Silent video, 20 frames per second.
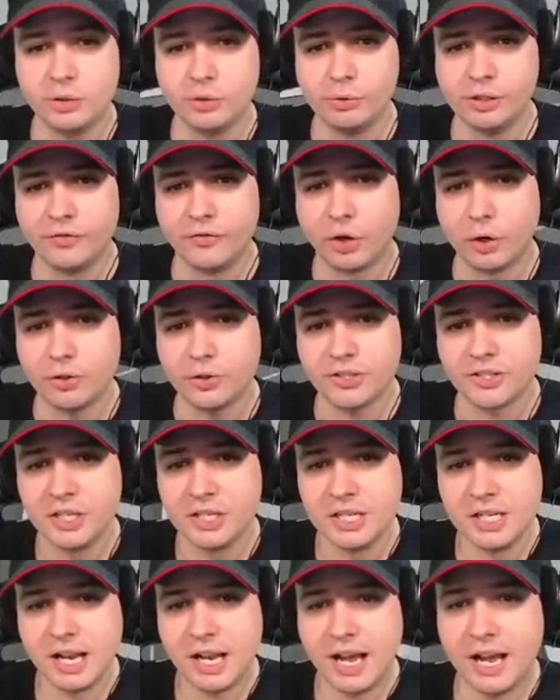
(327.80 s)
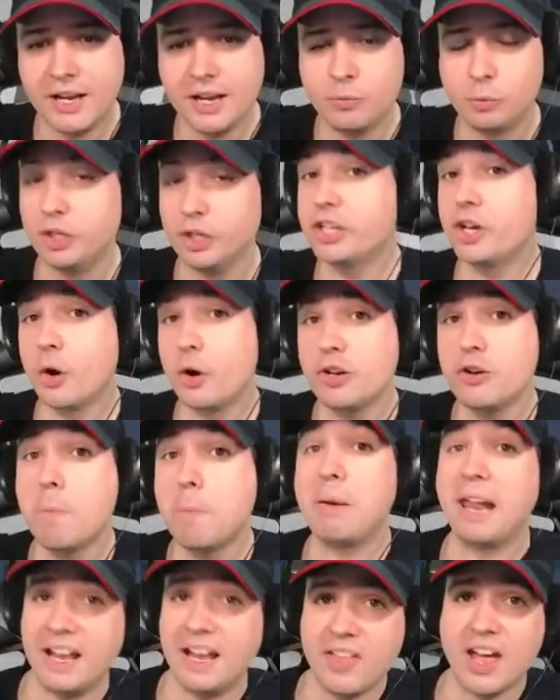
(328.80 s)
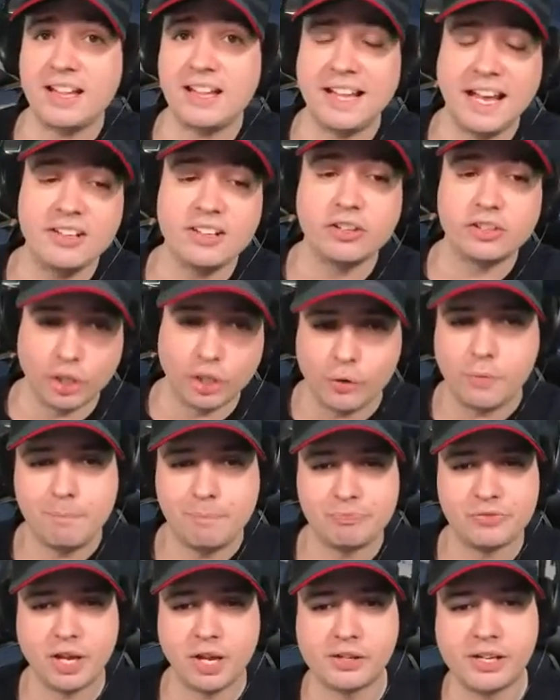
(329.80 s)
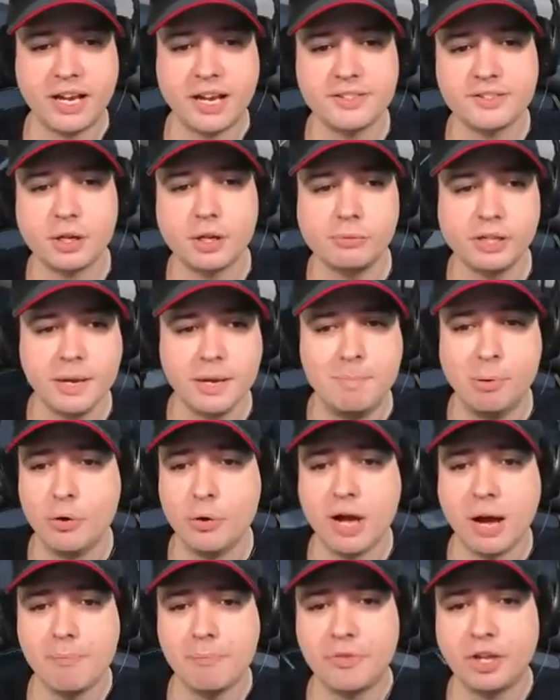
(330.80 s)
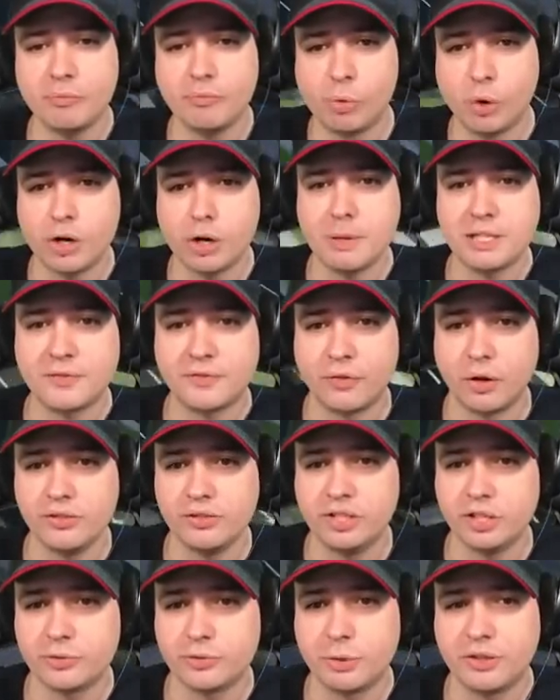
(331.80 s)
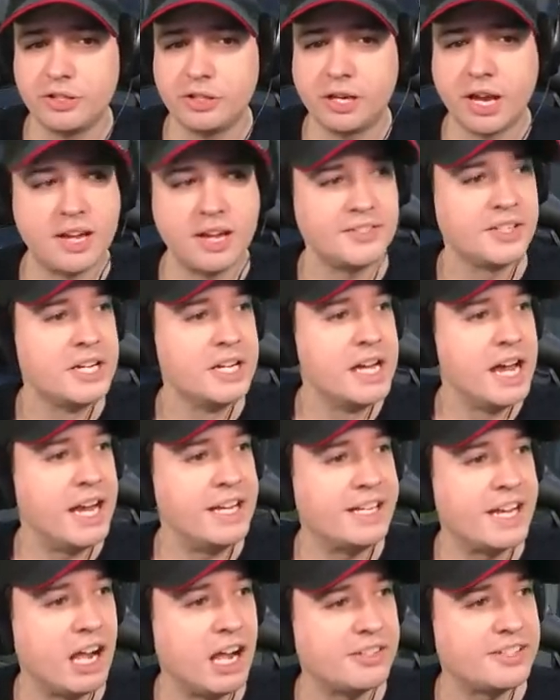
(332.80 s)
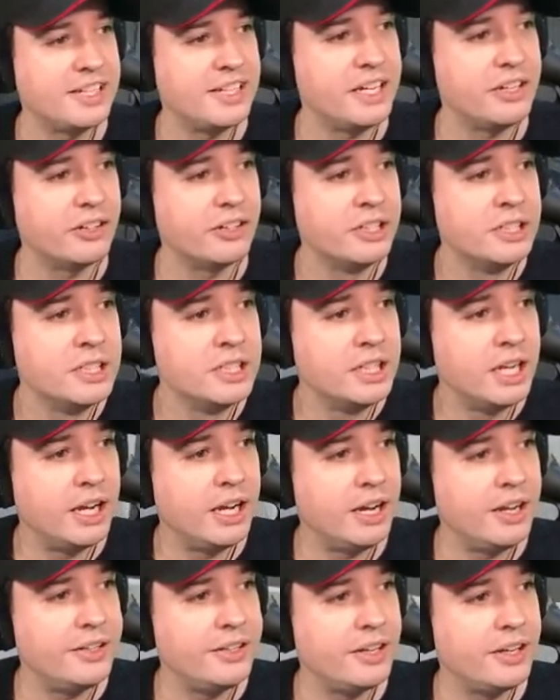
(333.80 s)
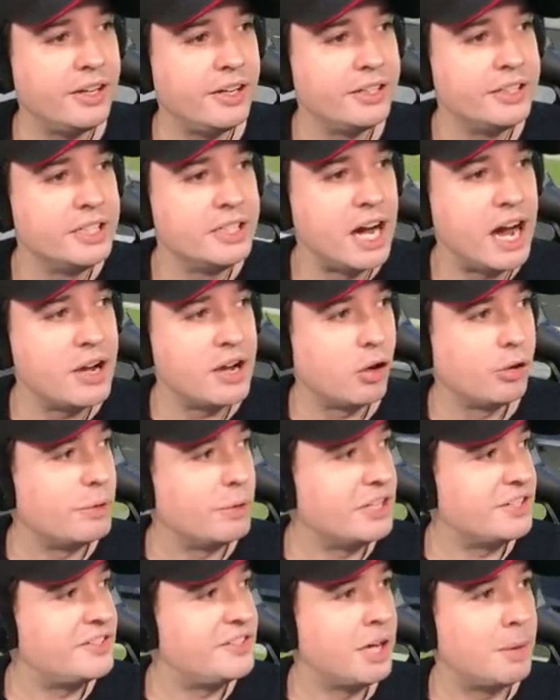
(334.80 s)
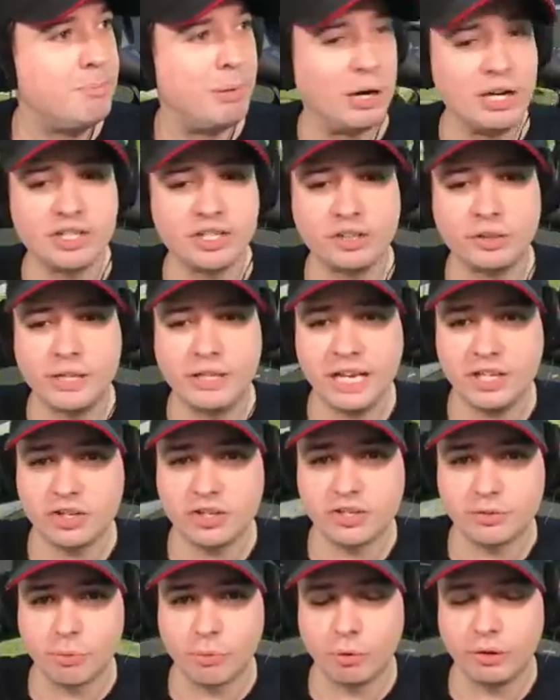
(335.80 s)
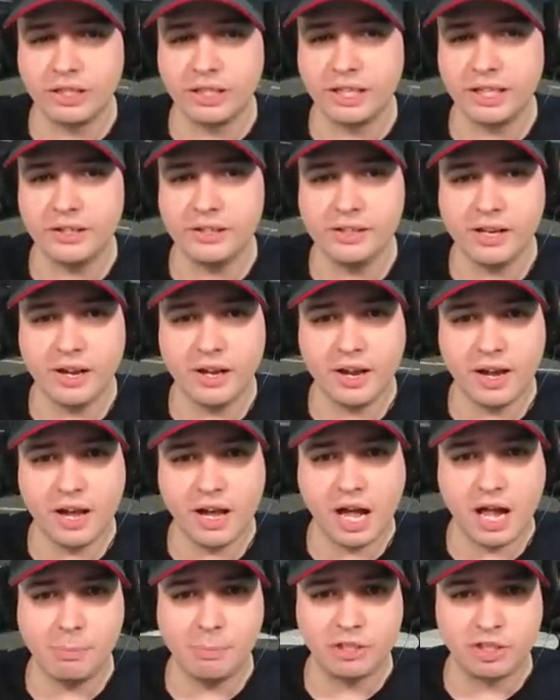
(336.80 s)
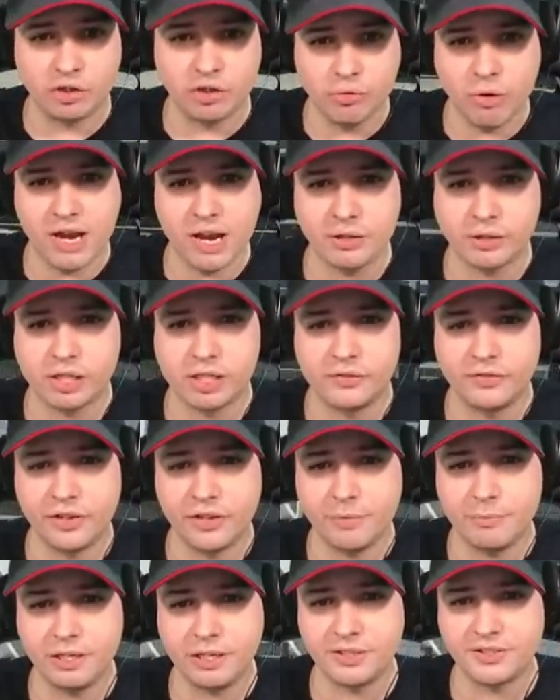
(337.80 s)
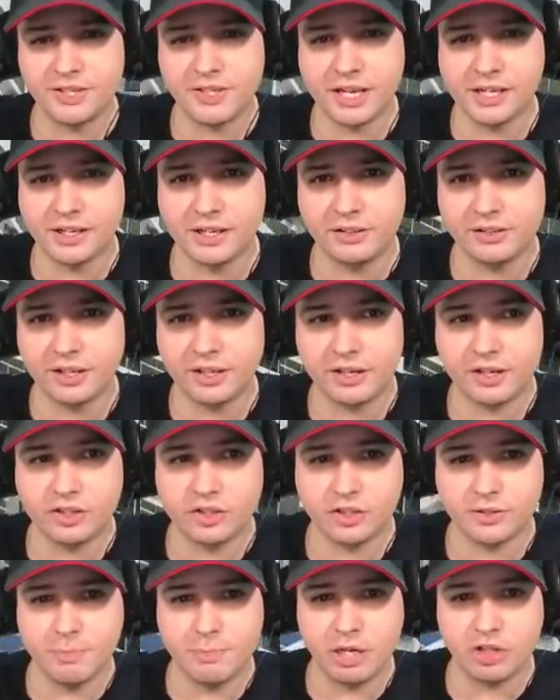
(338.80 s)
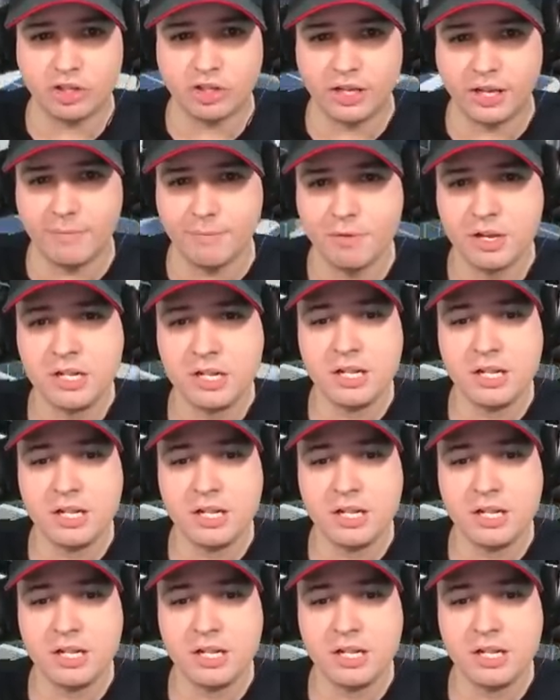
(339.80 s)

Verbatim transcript: universe, and we're going to play that later too. Okay, so I'm gonna boot up War Robots Frontiers with you guys and gals later, and I already see a bunch of donations rolling in. I'll be trying to cover them in a second, just mention them.